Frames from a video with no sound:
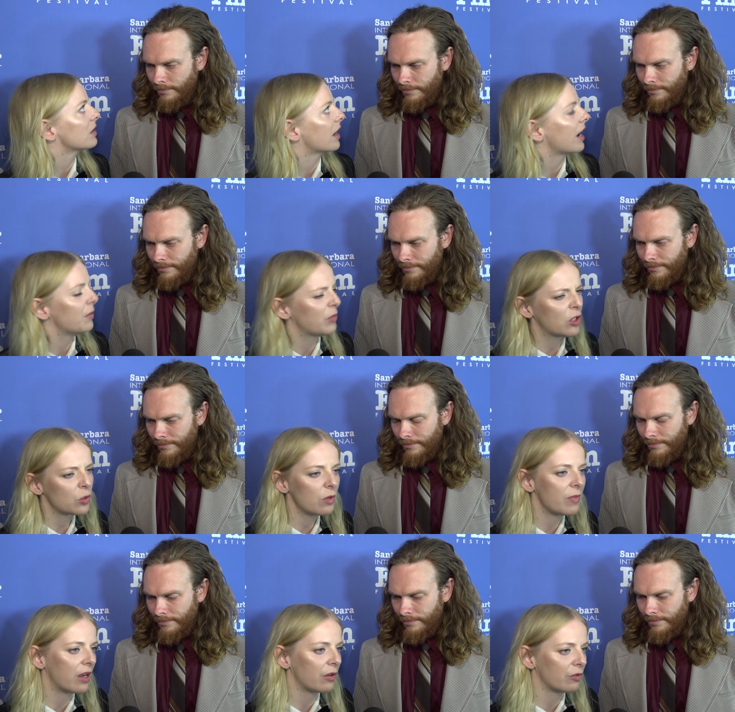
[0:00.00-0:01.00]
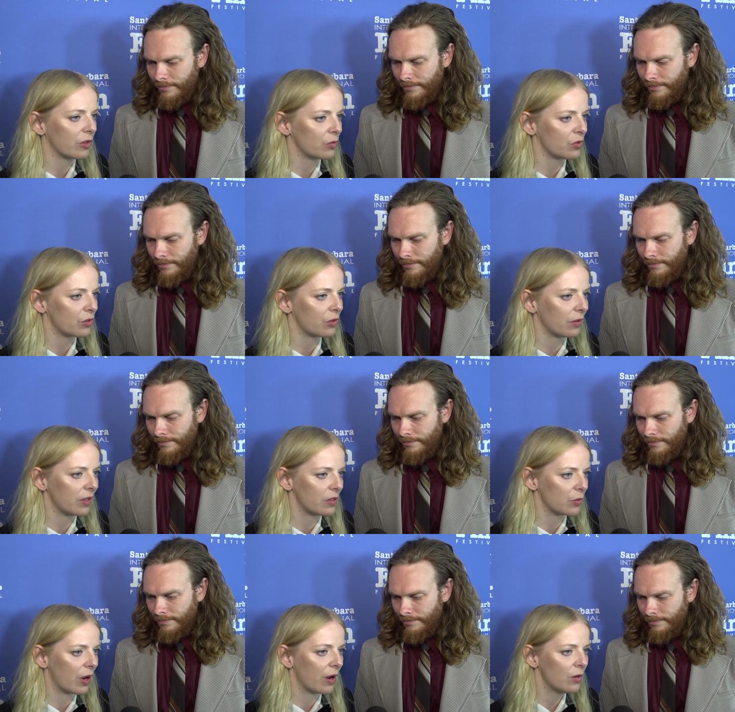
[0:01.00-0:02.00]
Speaker 1: yeah. And because we met at film school
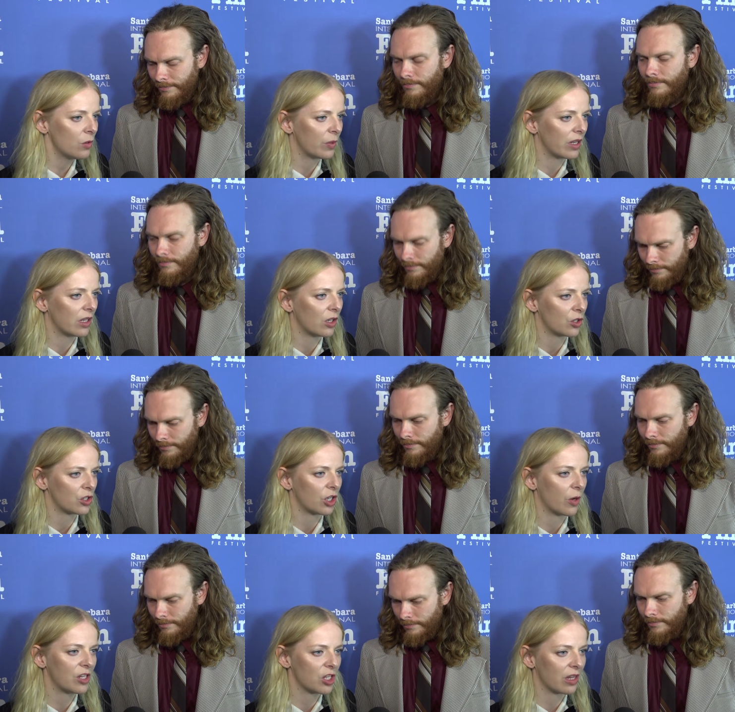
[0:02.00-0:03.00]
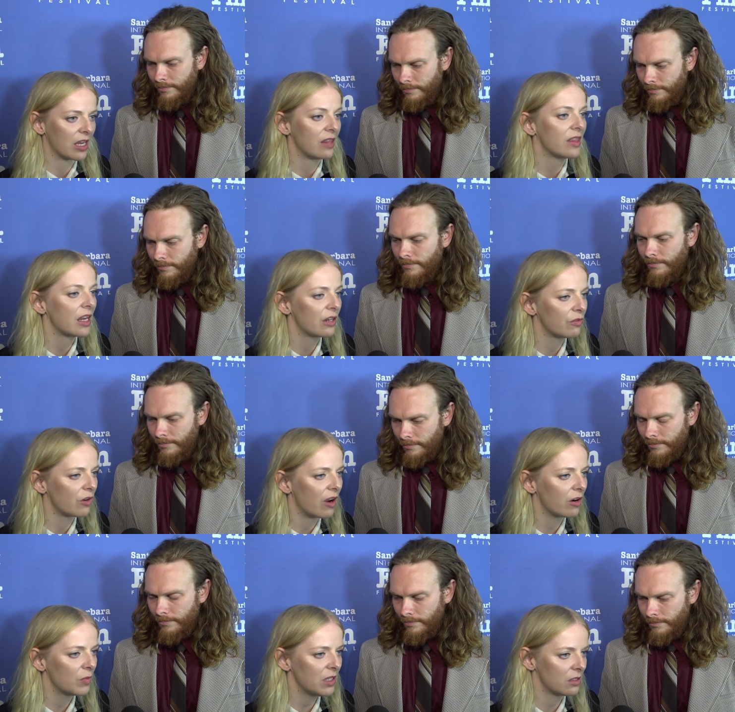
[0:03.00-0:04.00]
as well, we got to know each other in that
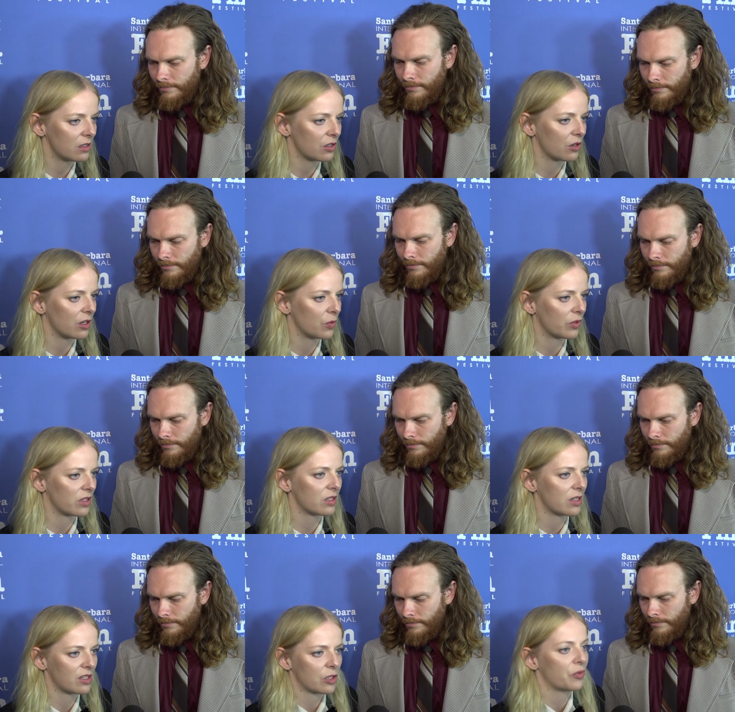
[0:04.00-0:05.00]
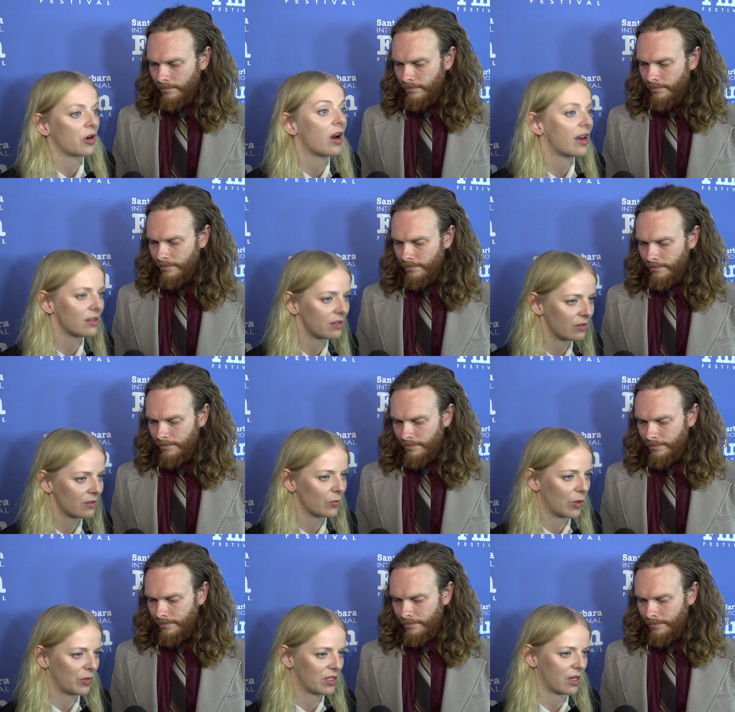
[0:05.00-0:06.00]
environment, so it wasn't a surprise
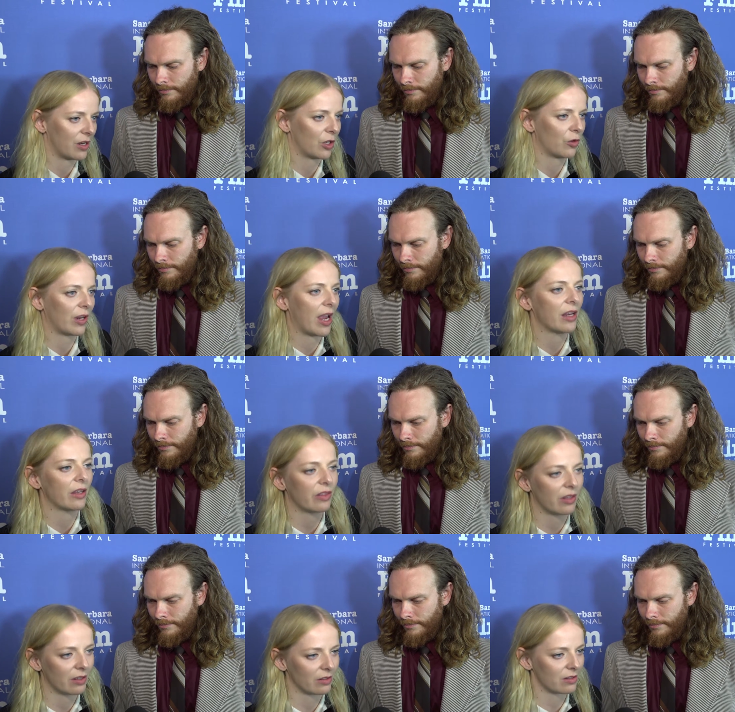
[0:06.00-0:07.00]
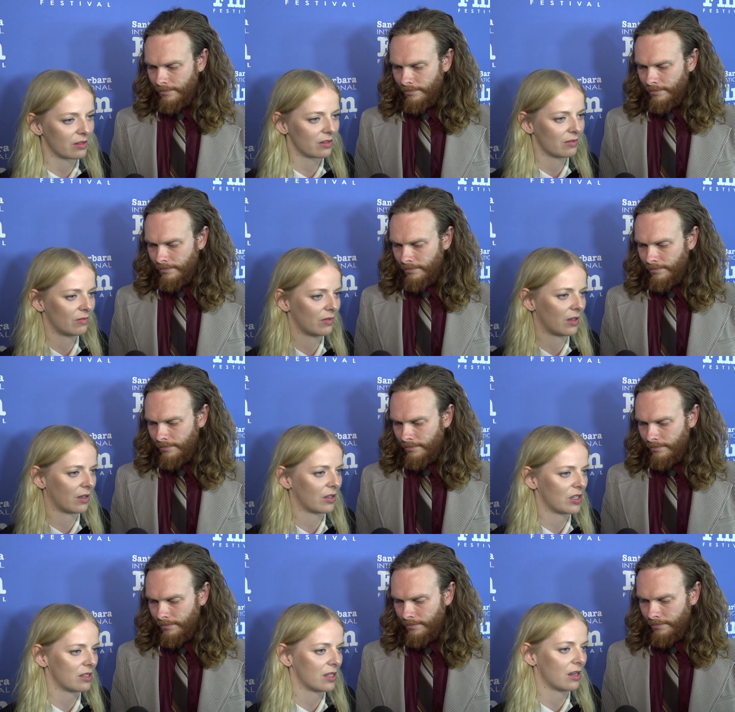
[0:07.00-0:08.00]
when we started creating things
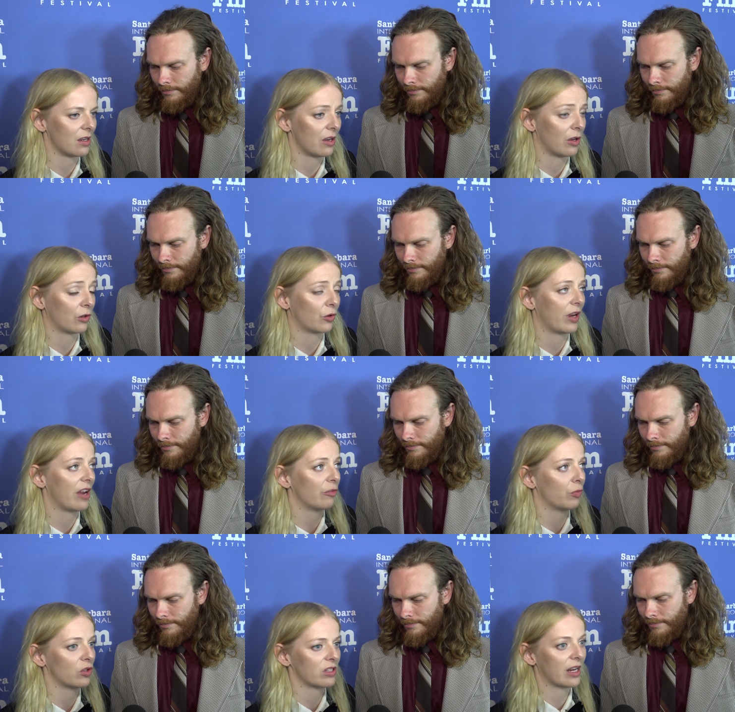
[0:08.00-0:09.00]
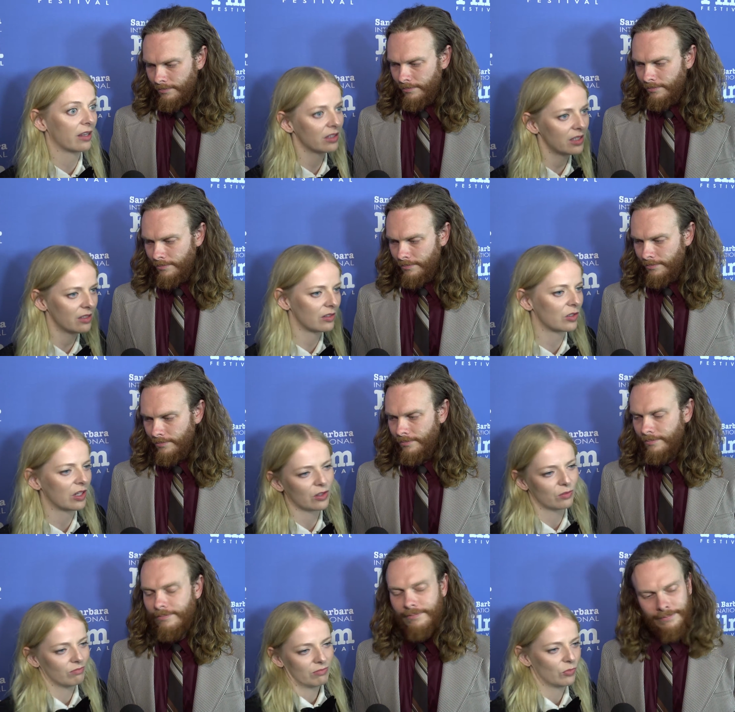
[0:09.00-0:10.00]
uh, to see a creative personality.
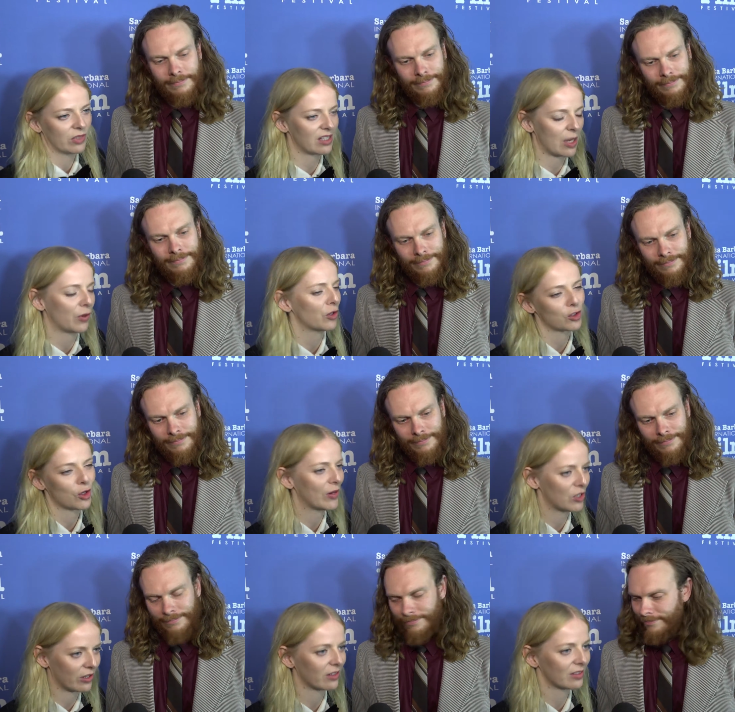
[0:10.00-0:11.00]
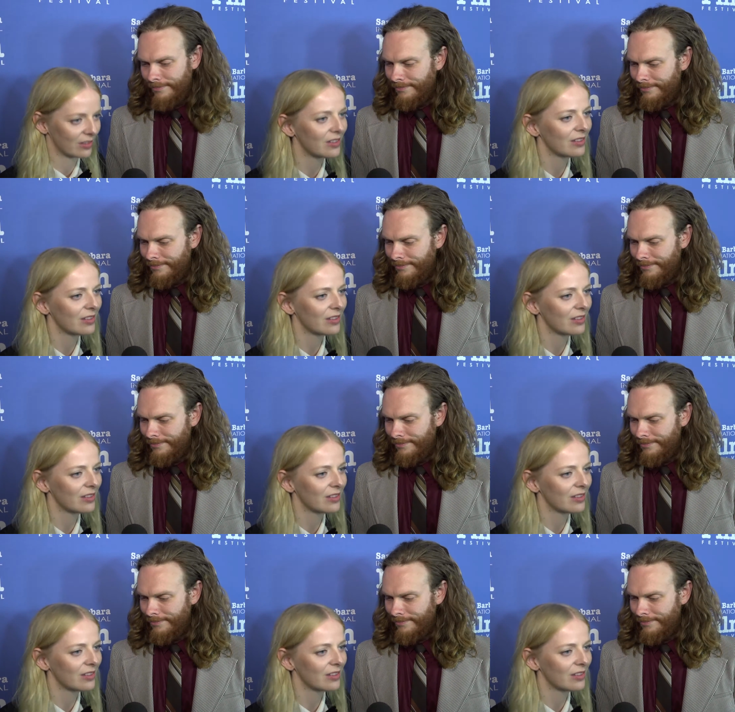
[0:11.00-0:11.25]
That's how we got to know each other.